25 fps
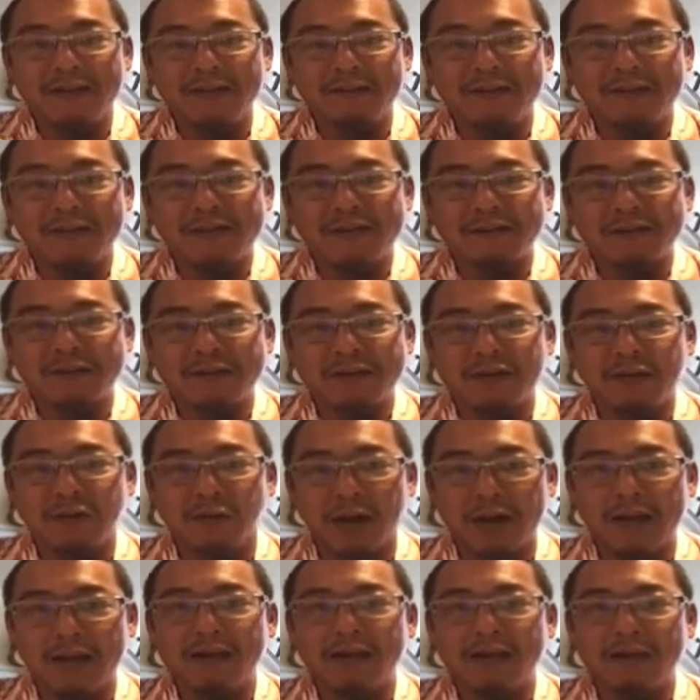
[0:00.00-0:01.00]
This one's
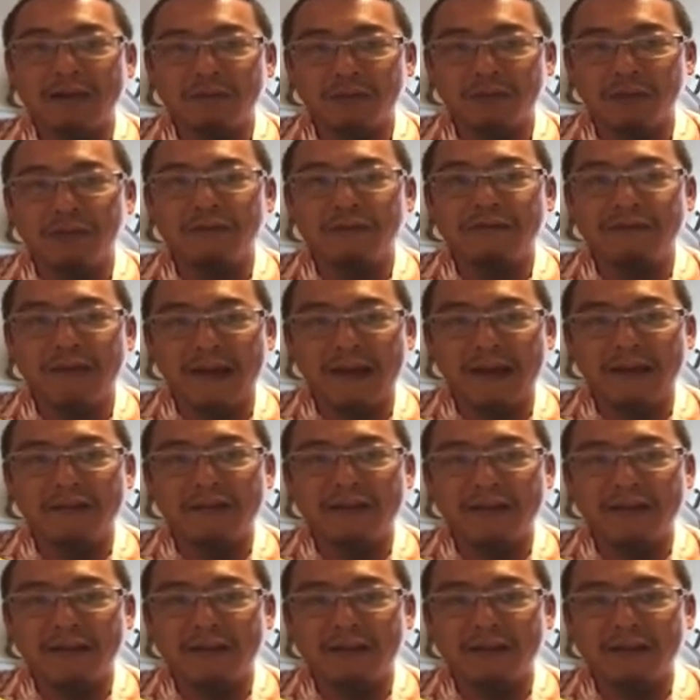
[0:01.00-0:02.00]
quite
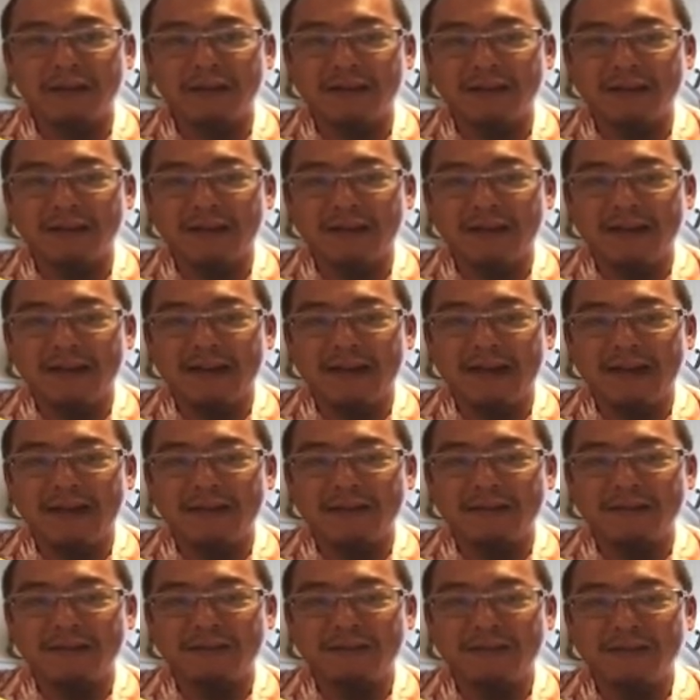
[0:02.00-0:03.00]
profound, I think. And it
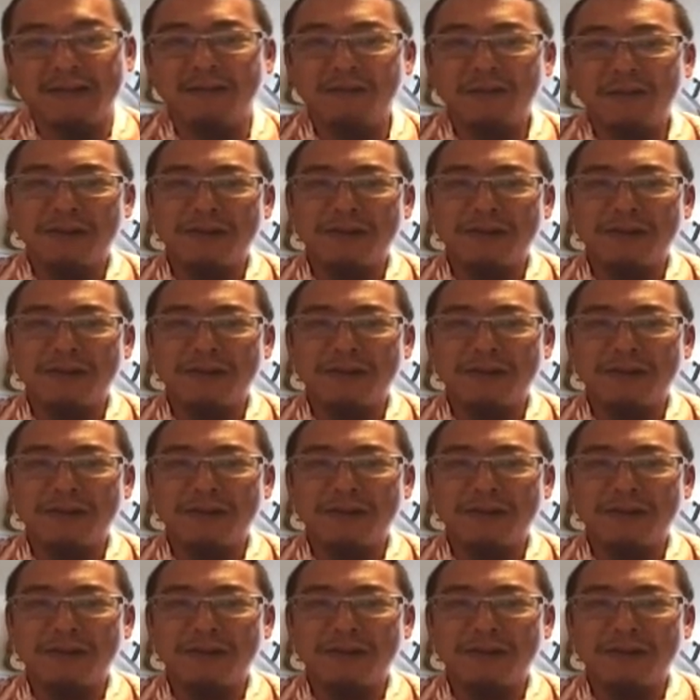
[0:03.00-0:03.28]
could, we